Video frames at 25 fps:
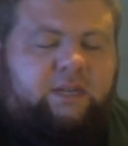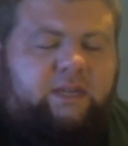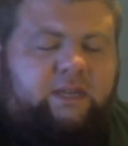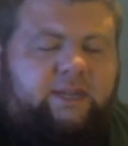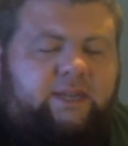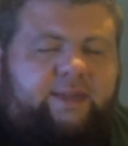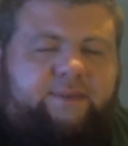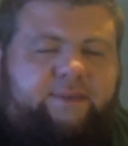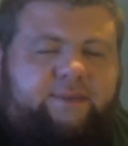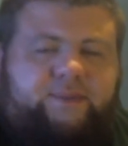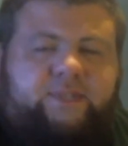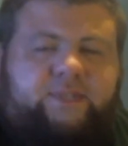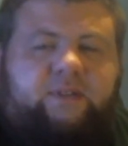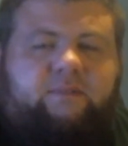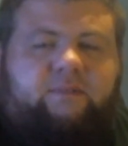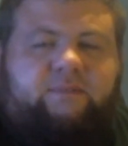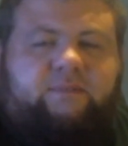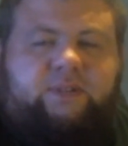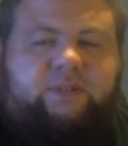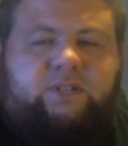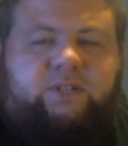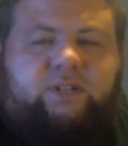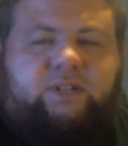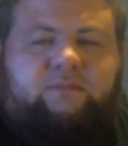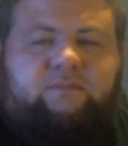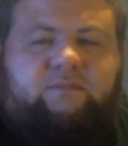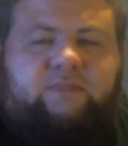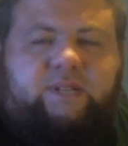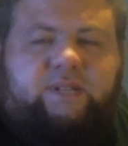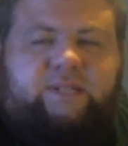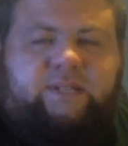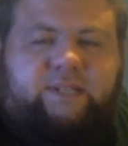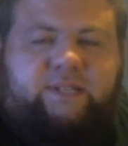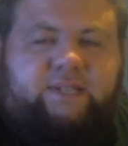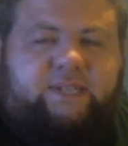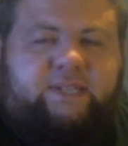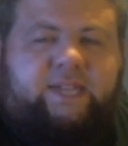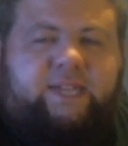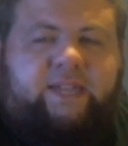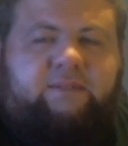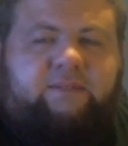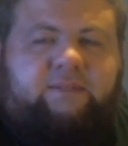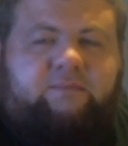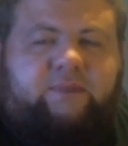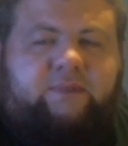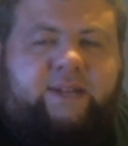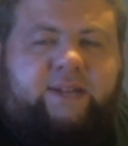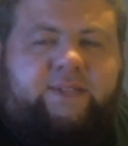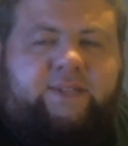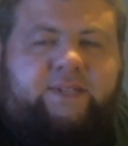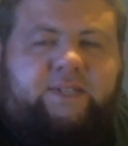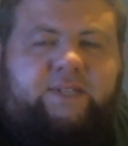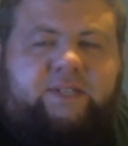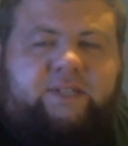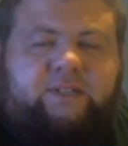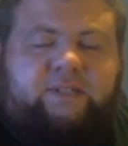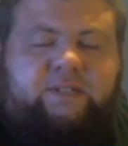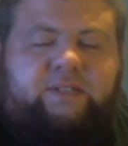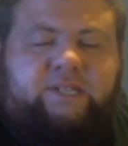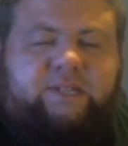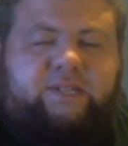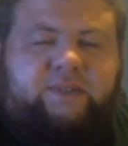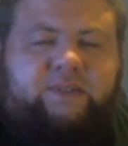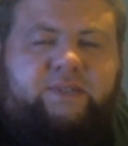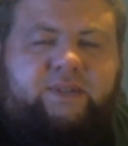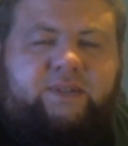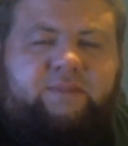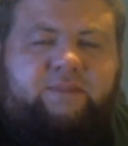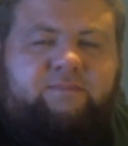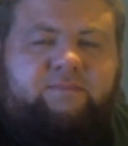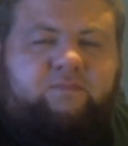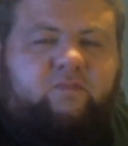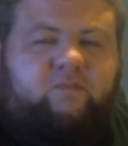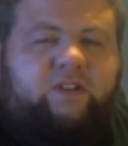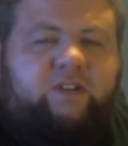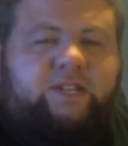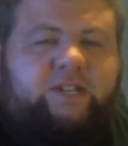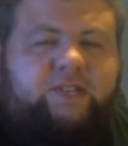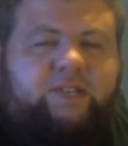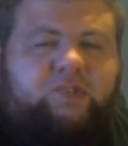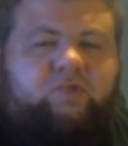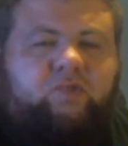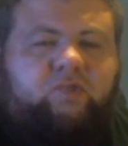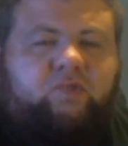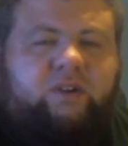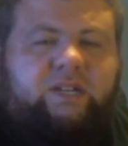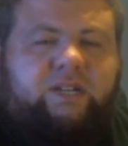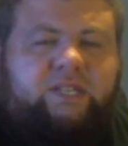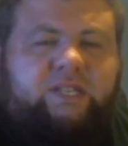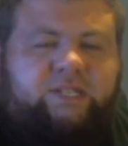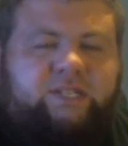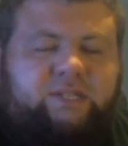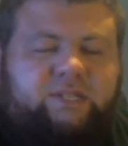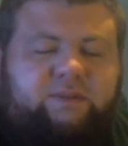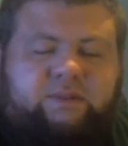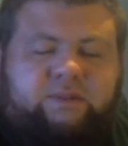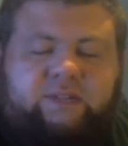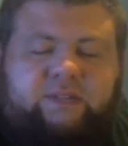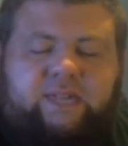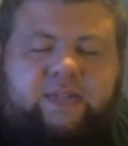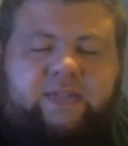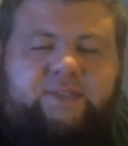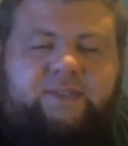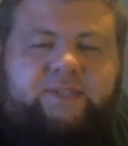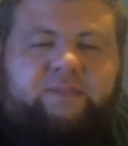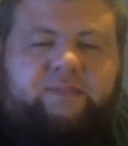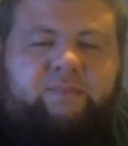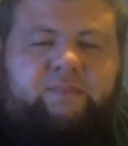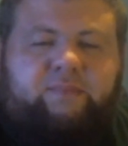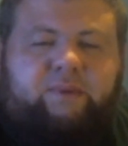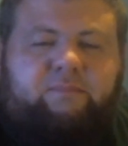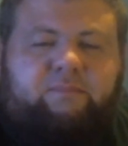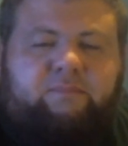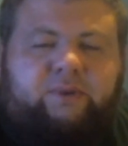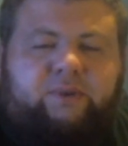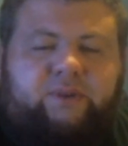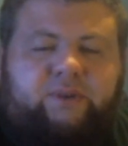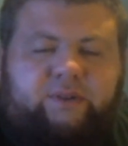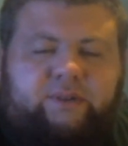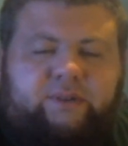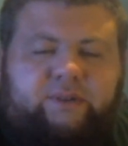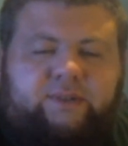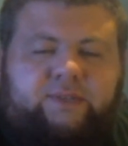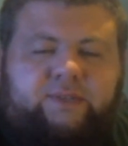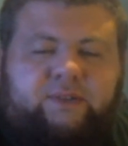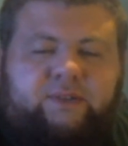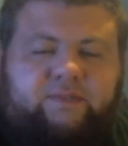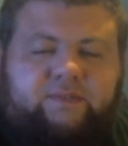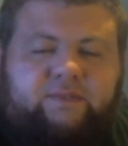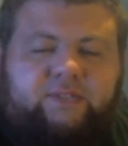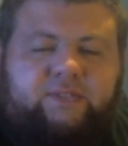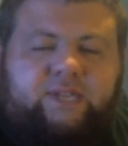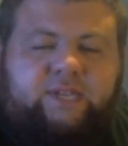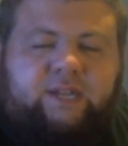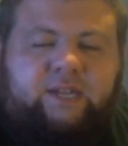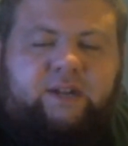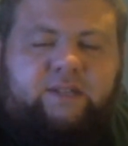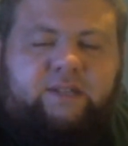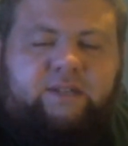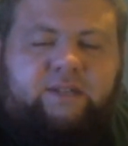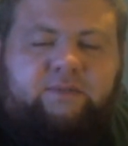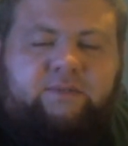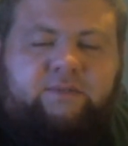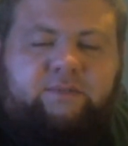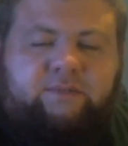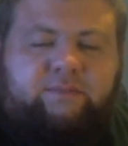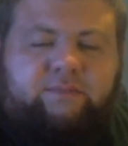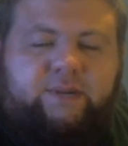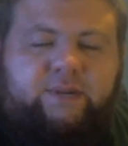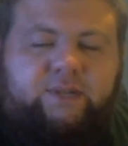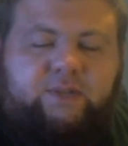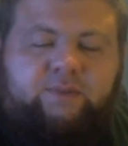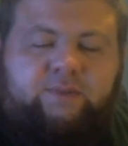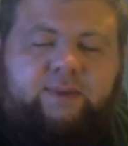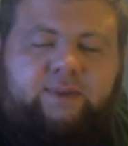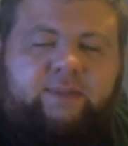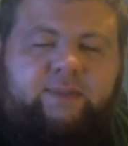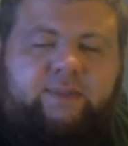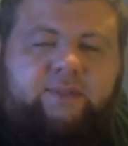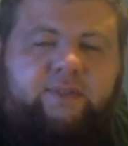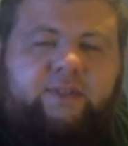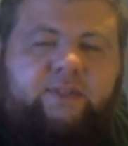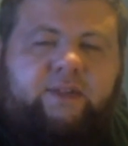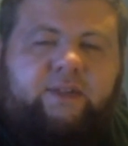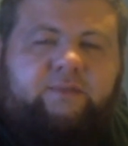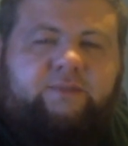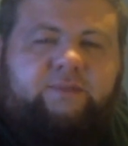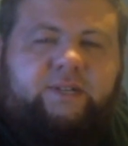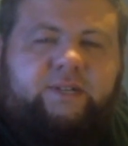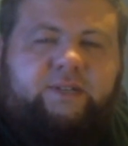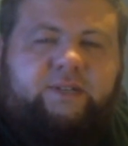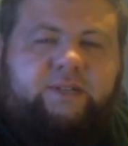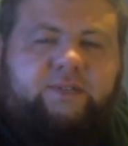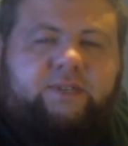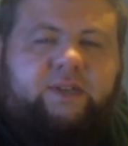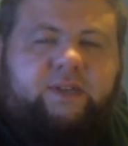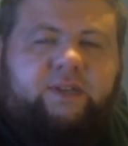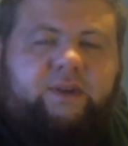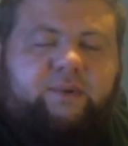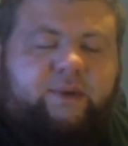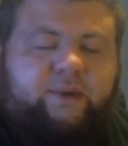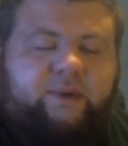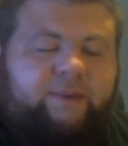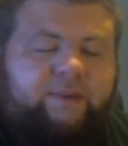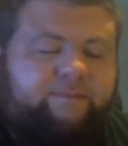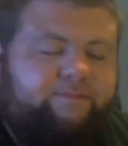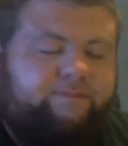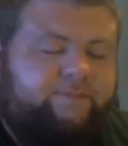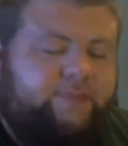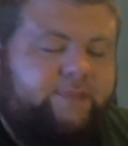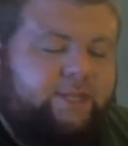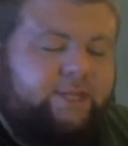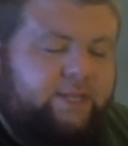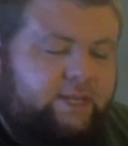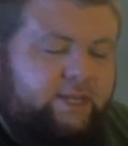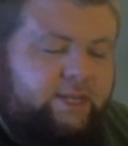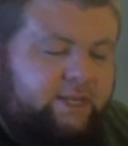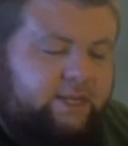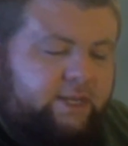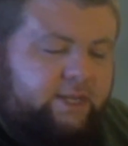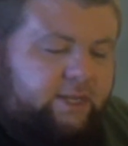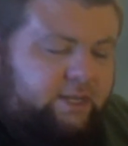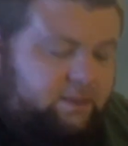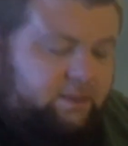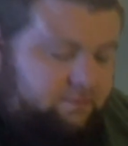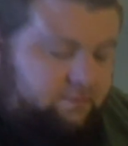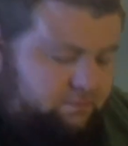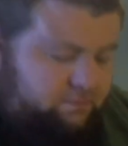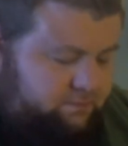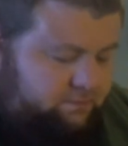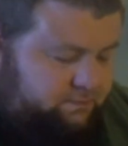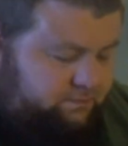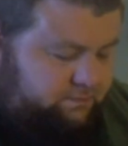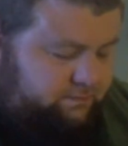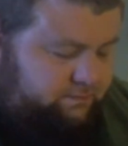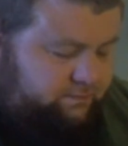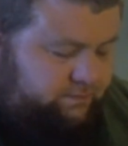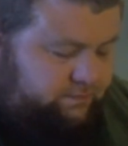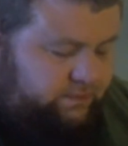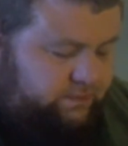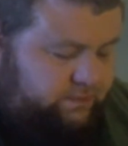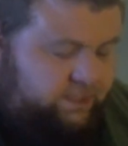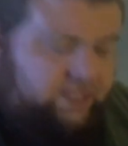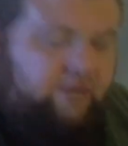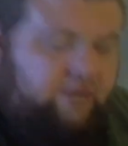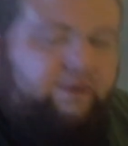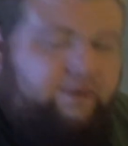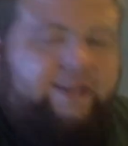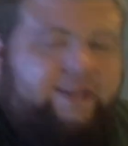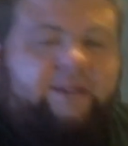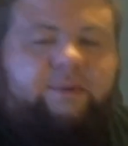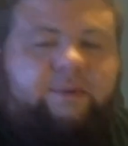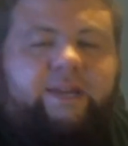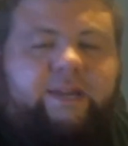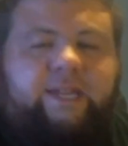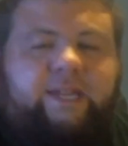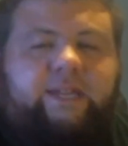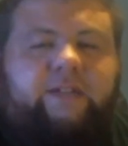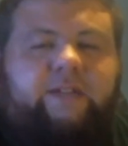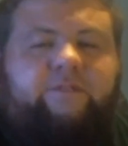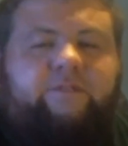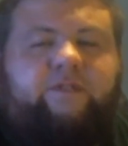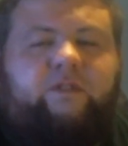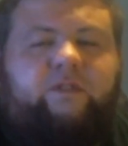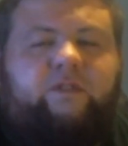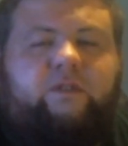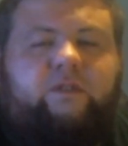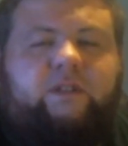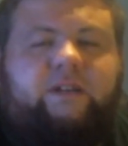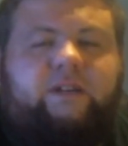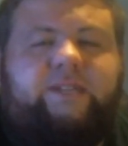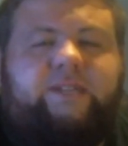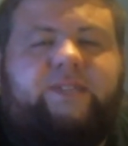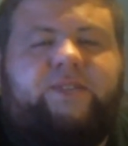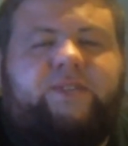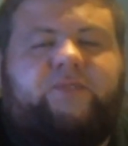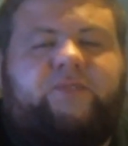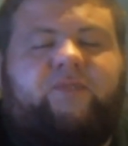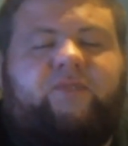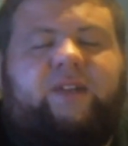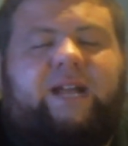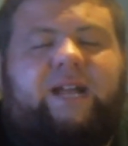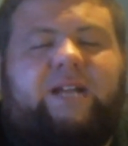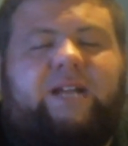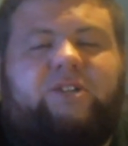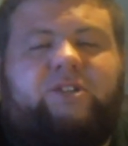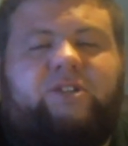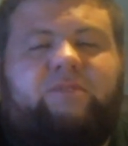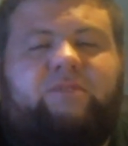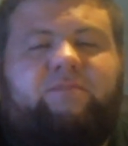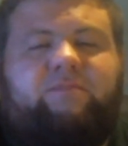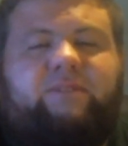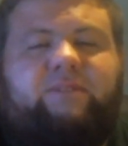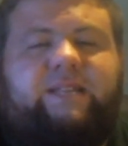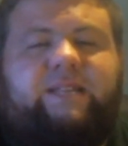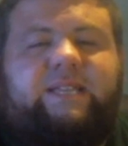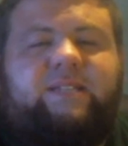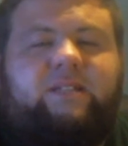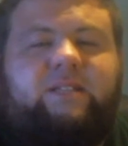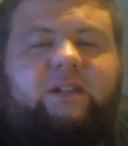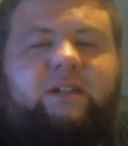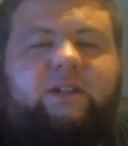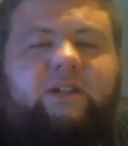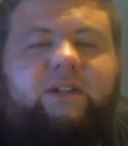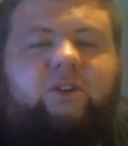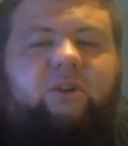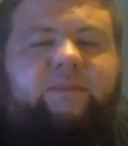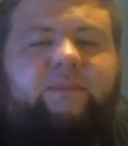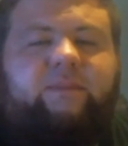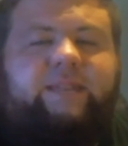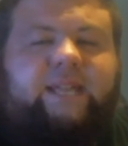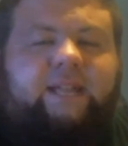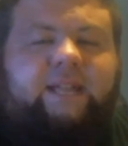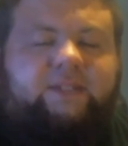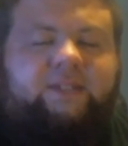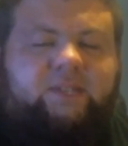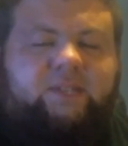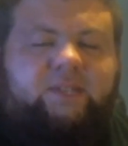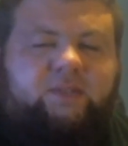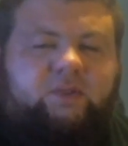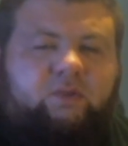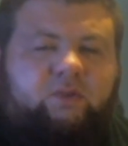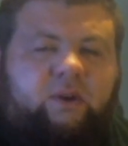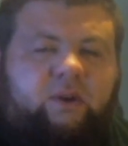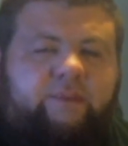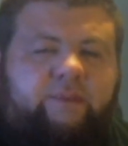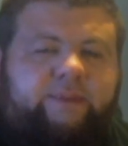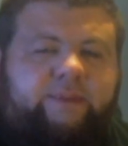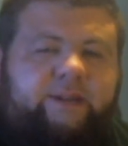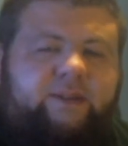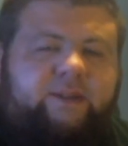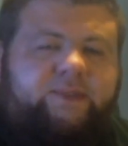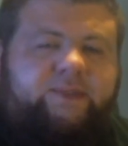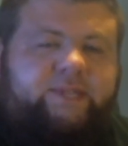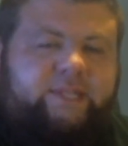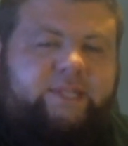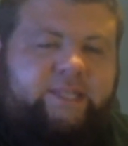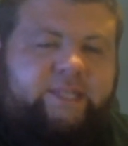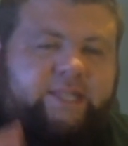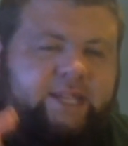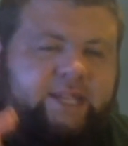yeah, there was not much, as I said, as this continues, I'm really struggling to get some input, because obviously I don't know much about the subject. So anyway, if you like this reaction, please like, comment, and subscribe, and I'll see you in